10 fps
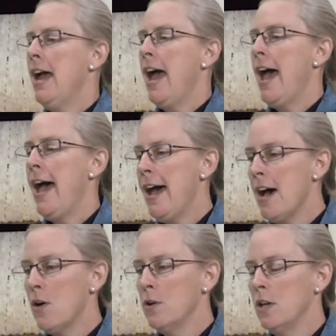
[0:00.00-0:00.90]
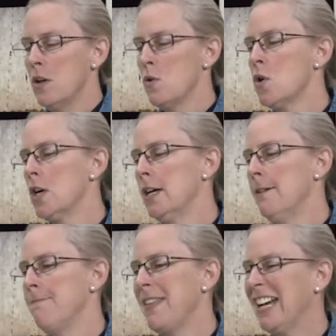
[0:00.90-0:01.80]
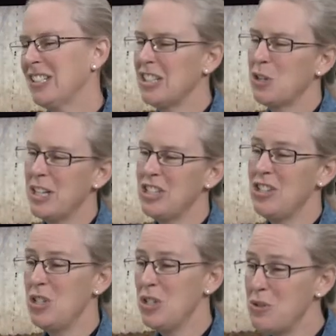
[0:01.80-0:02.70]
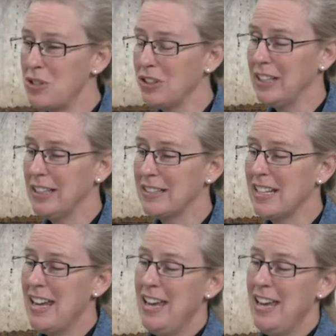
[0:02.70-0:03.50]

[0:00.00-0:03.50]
how, or actually the question usually is,